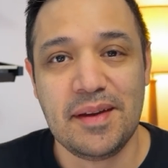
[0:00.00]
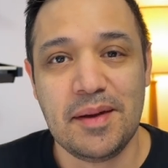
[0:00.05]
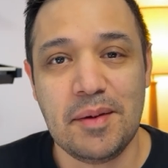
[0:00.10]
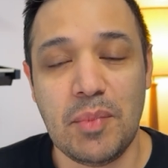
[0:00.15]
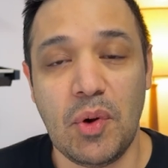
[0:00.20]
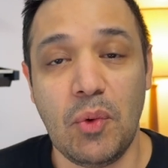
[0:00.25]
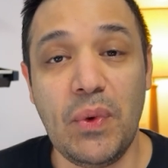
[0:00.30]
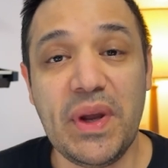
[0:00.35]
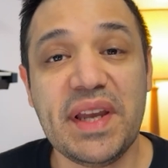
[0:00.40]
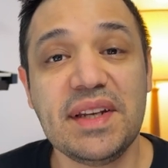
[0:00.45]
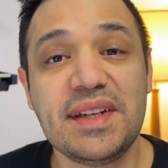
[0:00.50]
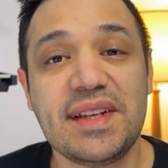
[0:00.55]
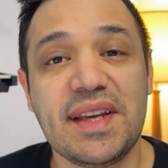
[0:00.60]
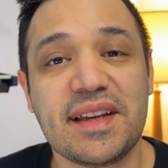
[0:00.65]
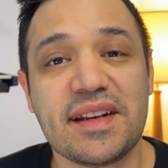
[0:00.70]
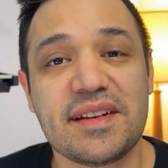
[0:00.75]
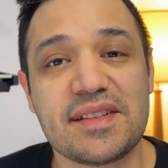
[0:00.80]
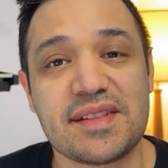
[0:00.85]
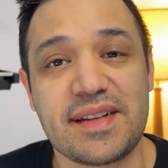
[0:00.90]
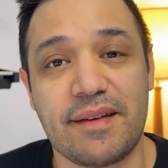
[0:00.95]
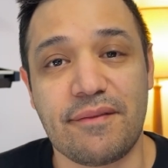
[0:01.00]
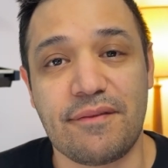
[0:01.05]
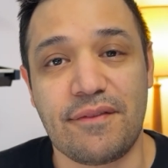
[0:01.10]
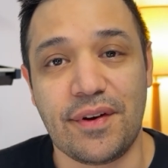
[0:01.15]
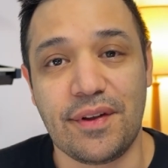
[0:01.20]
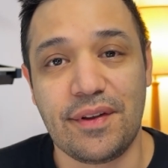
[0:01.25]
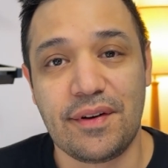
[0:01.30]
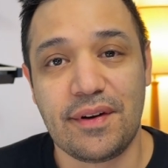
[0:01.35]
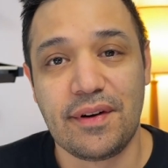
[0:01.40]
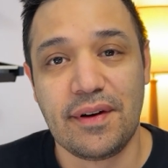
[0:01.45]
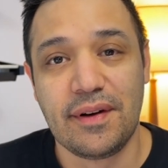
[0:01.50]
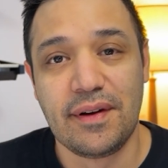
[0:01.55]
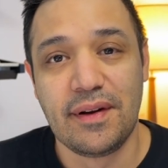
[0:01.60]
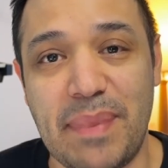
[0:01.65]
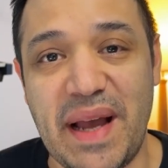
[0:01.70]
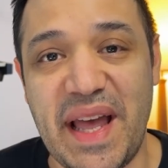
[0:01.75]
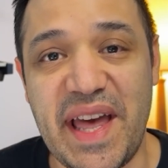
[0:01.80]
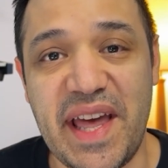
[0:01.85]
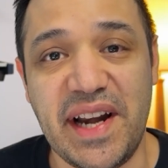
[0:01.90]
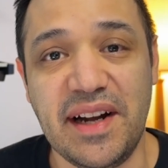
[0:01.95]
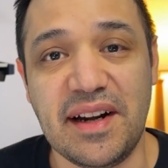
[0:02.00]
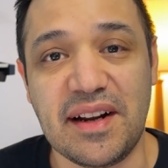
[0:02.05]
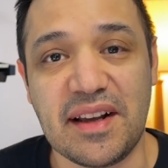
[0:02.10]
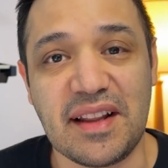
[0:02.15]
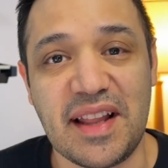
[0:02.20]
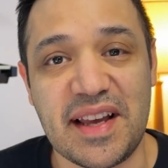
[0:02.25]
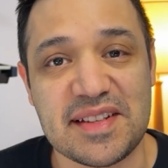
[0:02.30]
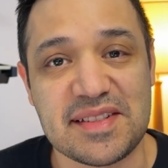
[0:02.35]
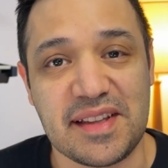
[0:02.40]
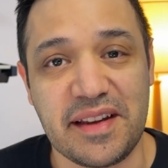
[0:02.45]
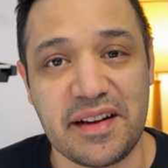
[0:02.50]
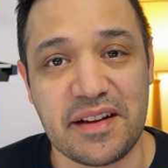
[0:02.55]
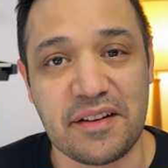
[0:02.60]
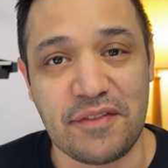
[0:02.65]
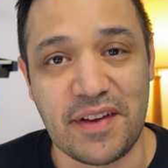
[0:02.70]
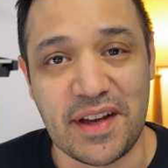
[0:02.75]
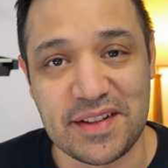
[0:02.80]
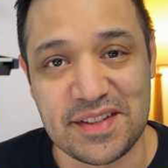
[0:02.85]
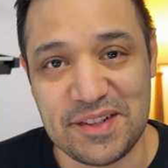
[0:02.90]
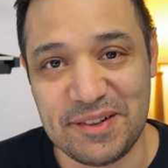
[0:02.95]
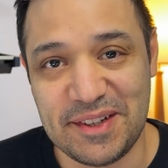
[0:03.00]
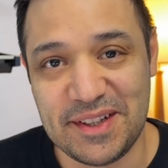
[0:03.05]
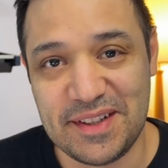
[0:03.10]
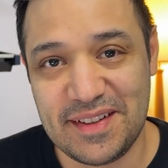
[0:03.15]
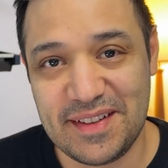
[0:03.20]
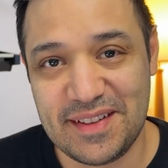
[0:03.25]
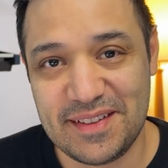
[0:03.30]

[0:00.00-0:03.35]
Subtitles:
but we could take it a step further by adding a glass-like effect to it.